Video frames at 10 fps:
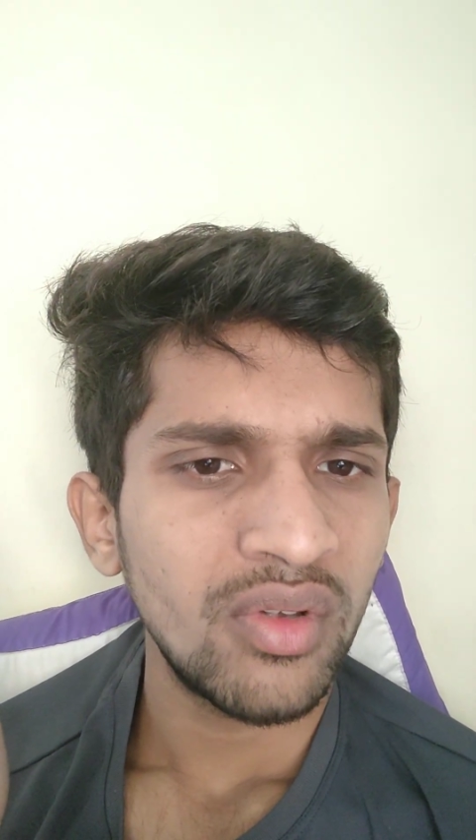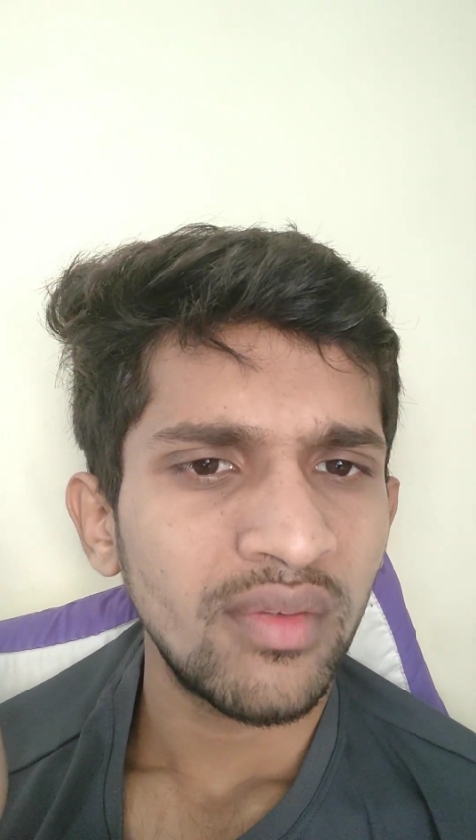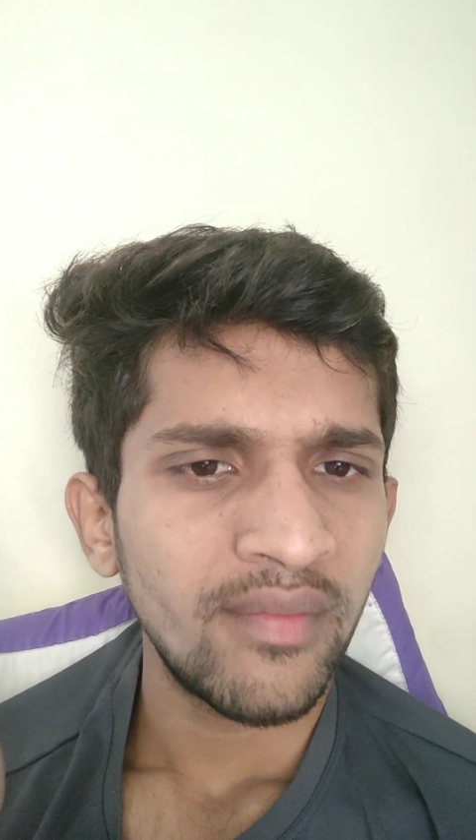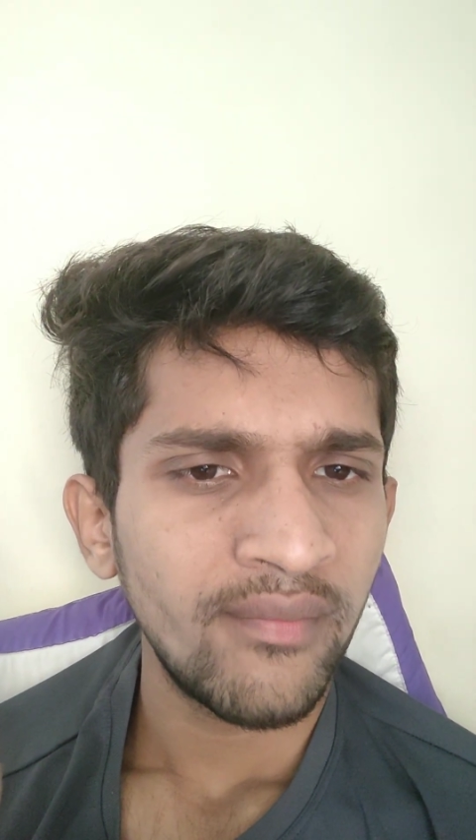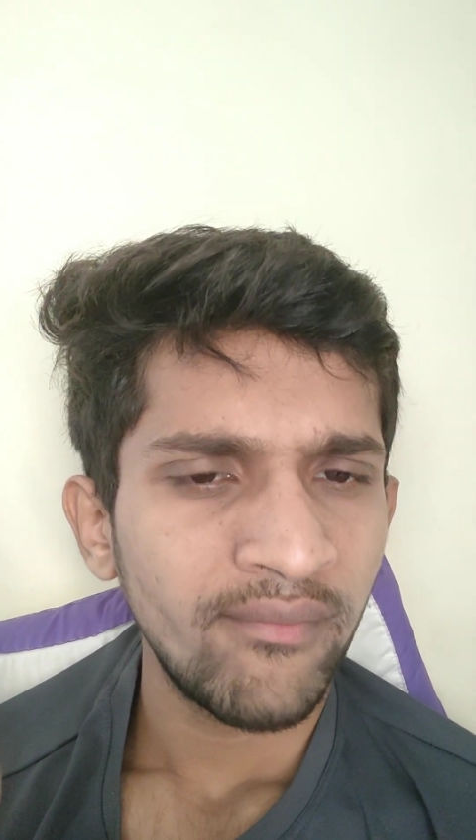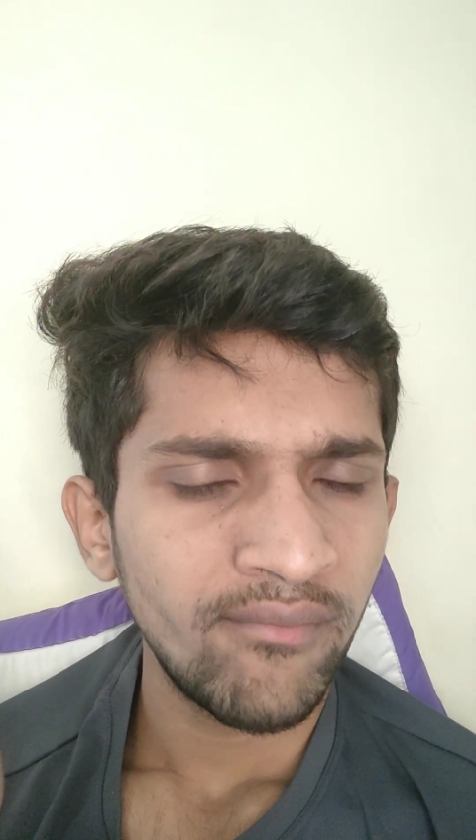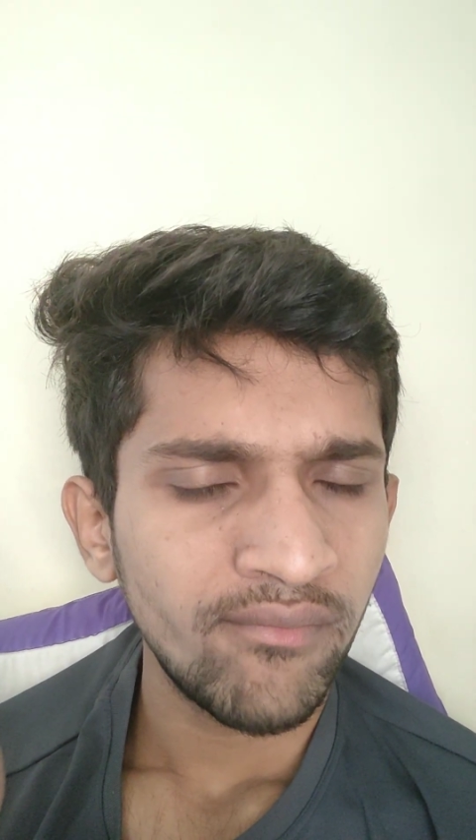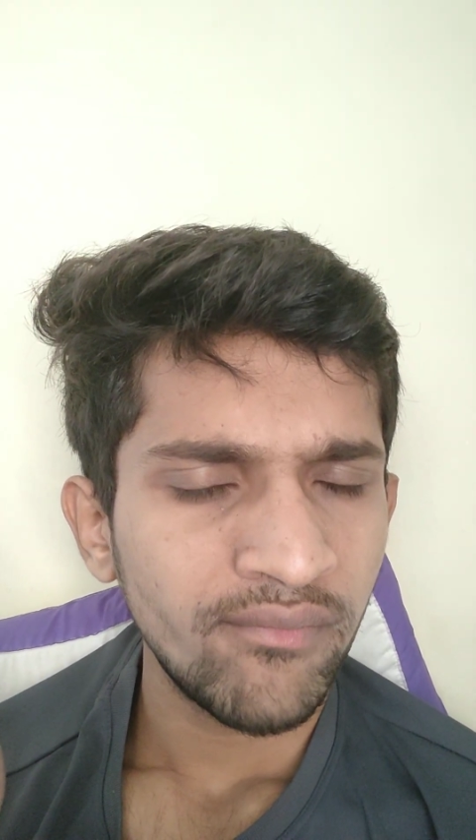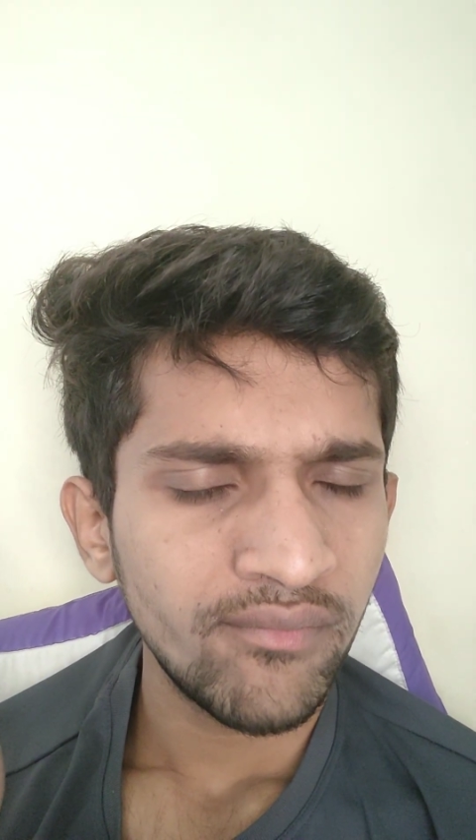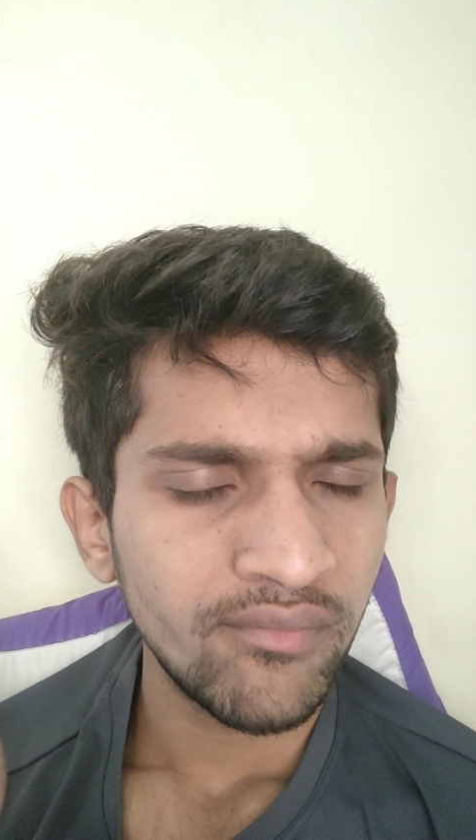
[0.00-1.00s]
the
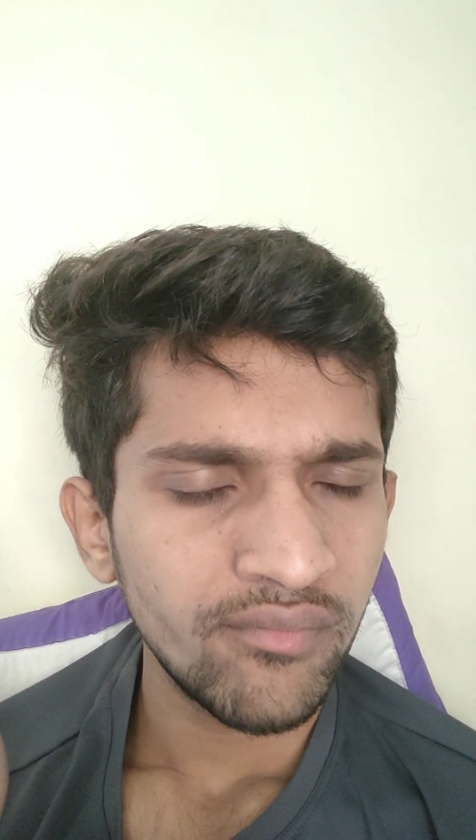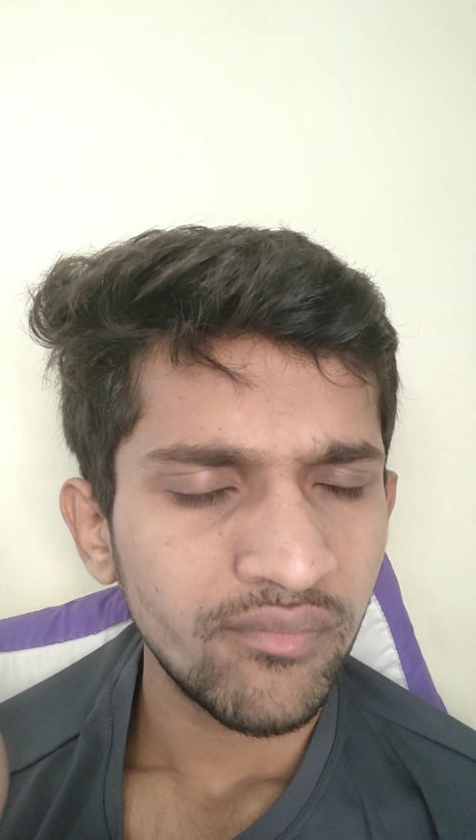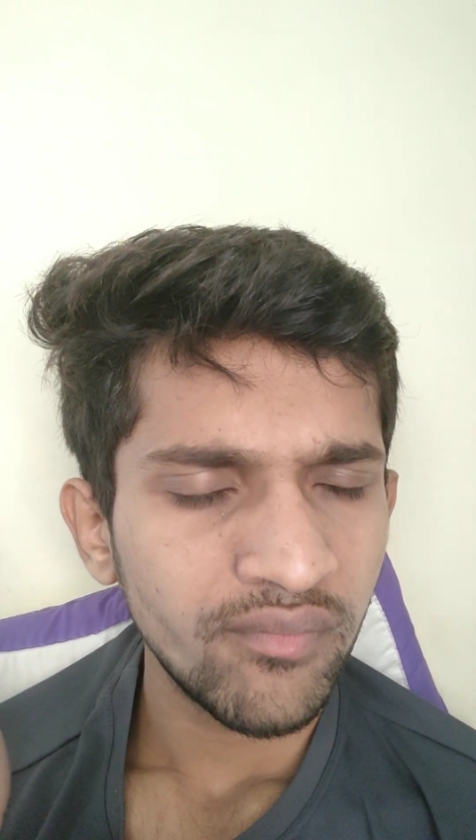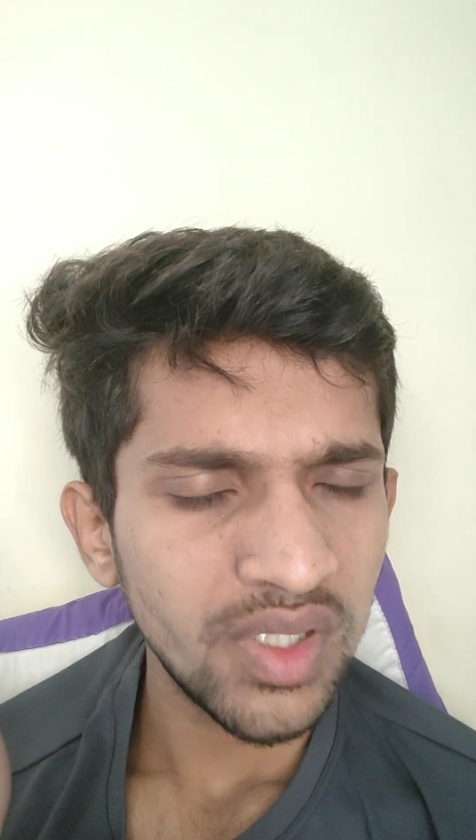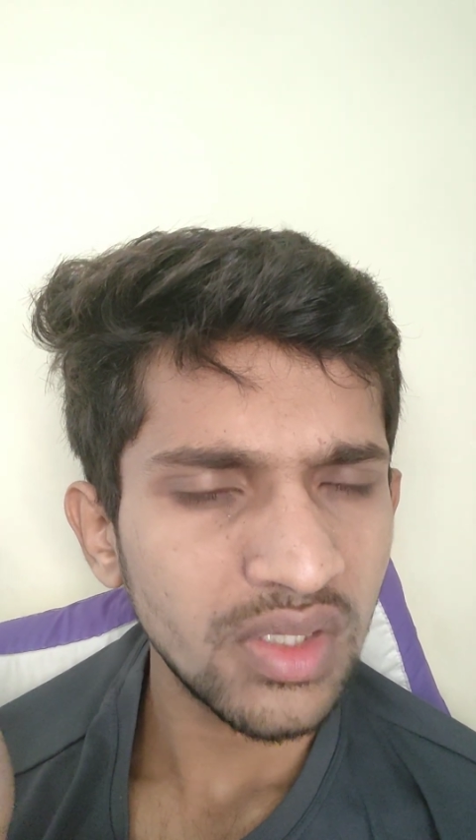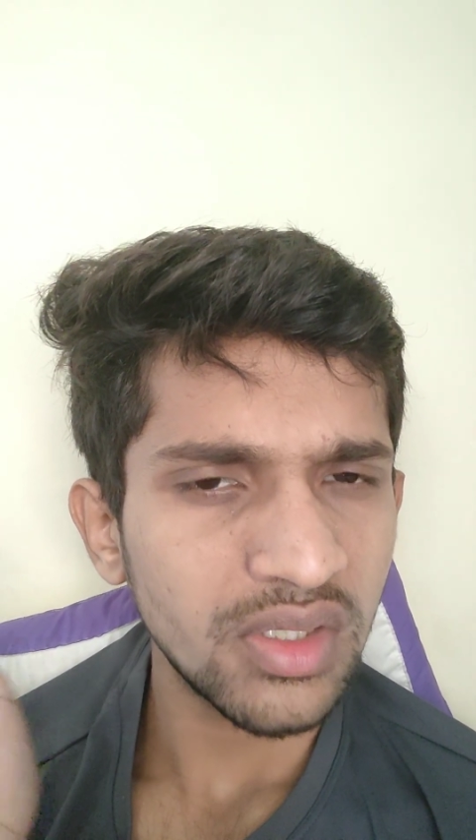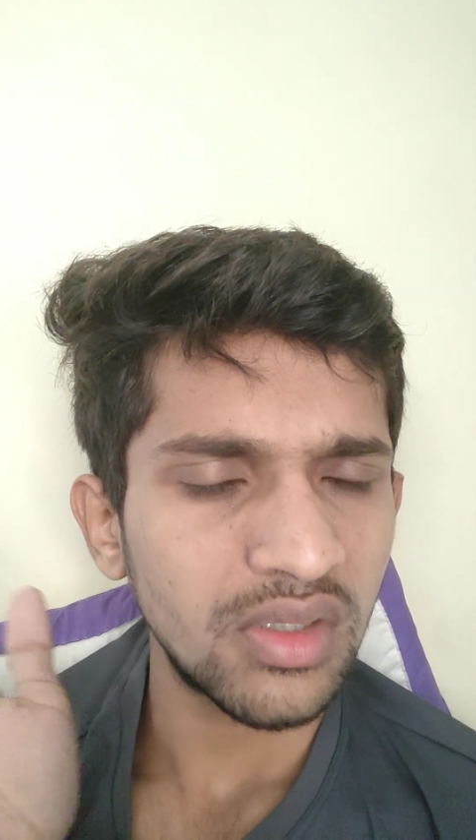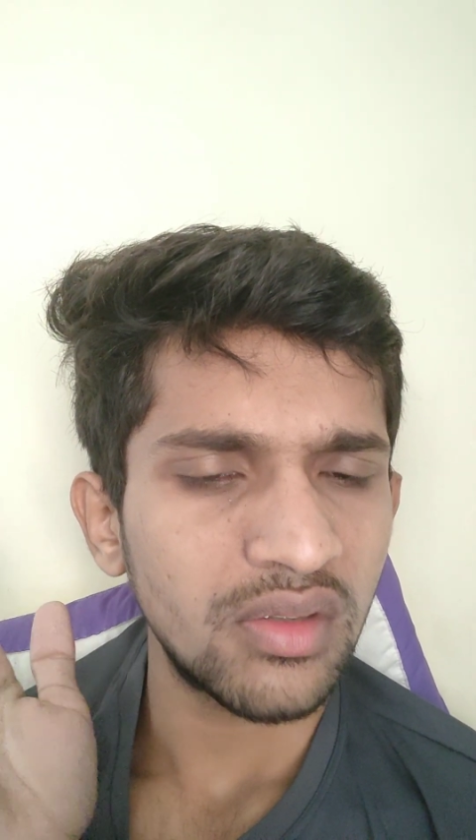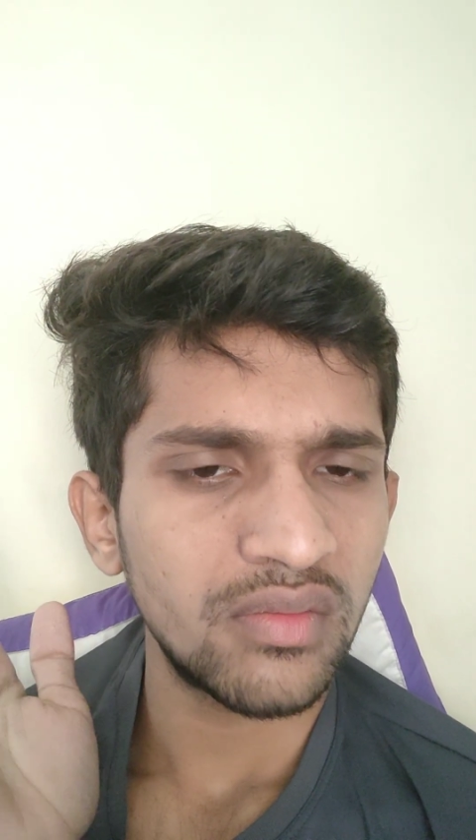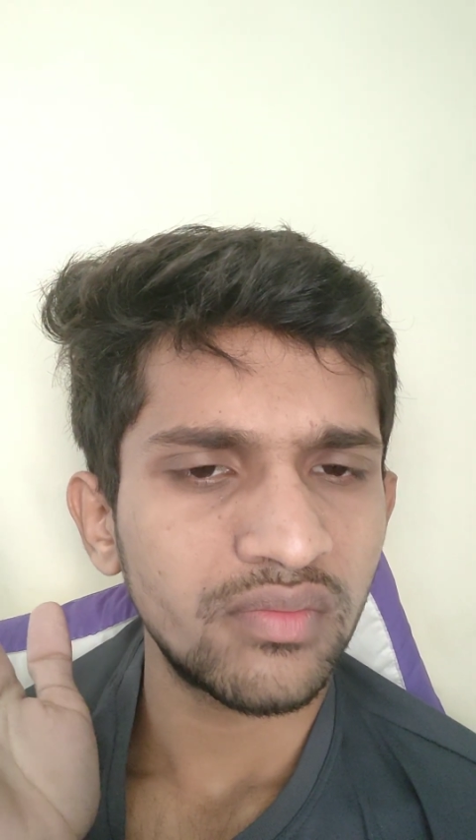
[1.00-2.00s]

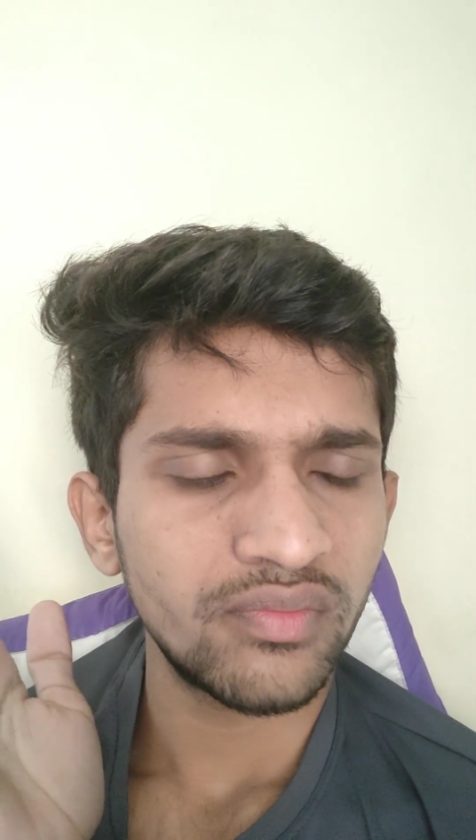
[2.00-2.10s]
function,